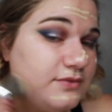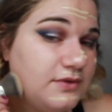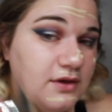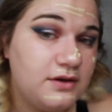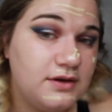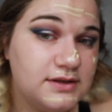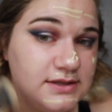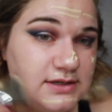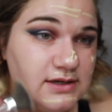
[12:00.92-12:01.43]

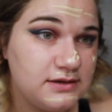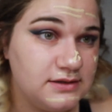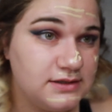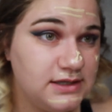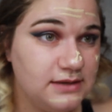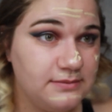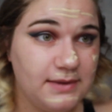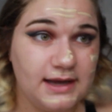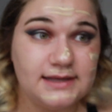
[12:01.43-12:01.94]
You can still
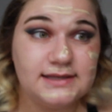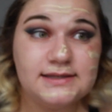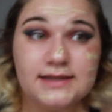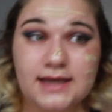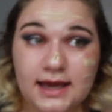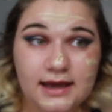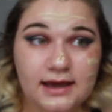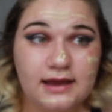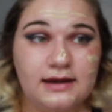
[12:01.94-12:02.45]
see my
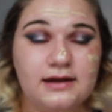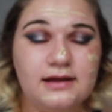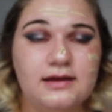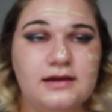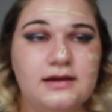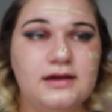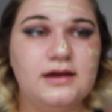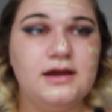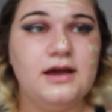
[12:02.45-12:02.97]
skin
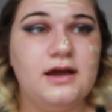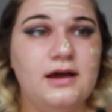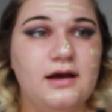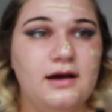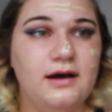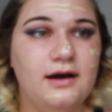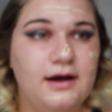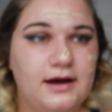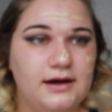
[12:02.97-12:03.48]

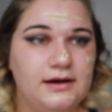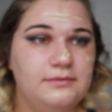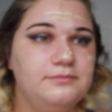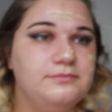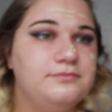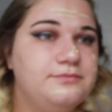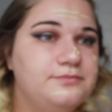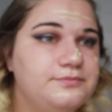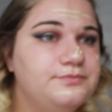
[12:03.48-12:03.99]

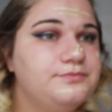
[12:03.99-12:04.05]
and